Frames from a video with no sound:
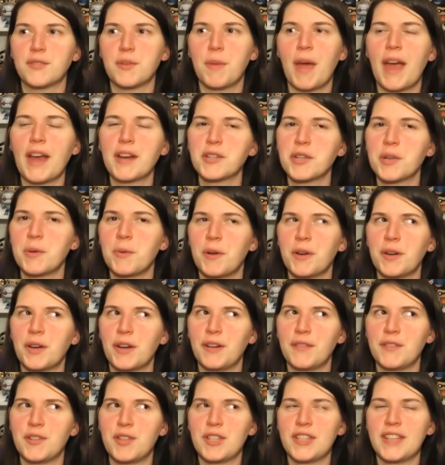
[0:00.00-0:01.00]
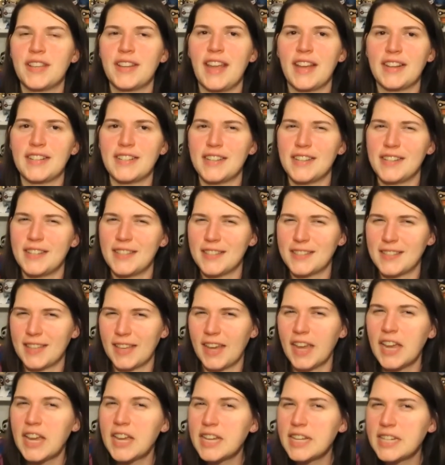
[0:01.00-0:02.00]
So I'm actually wondering if she's connected to this
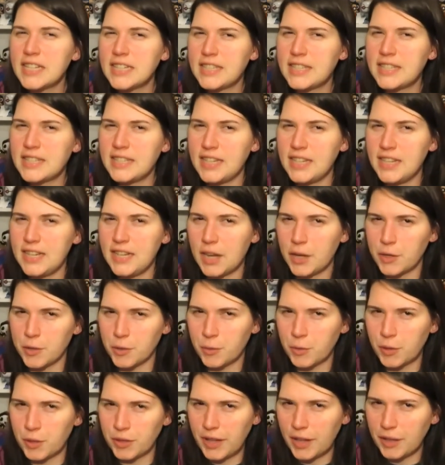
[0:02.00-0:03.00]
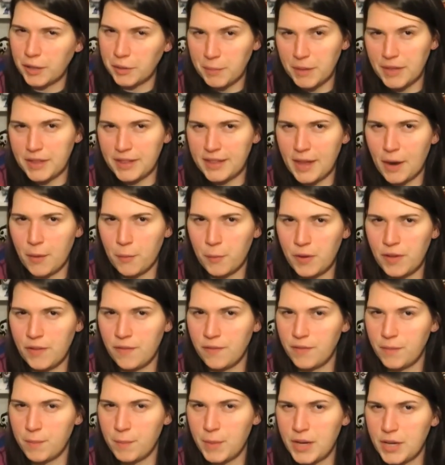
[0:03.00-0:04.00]
like seedy underworld element that
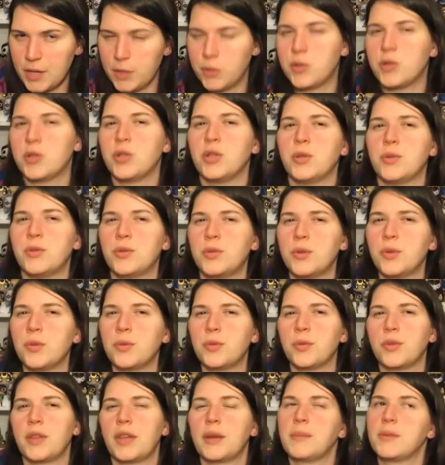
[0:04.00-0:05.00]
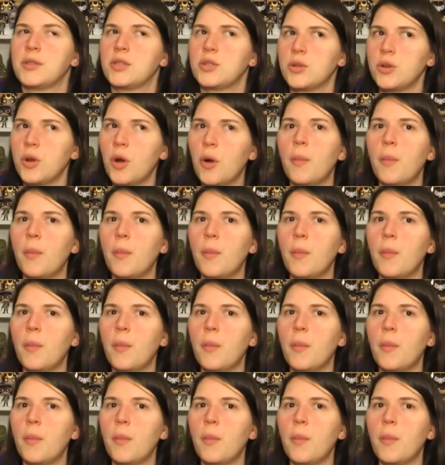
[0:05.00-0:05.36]
we've been introduced to through like Mr.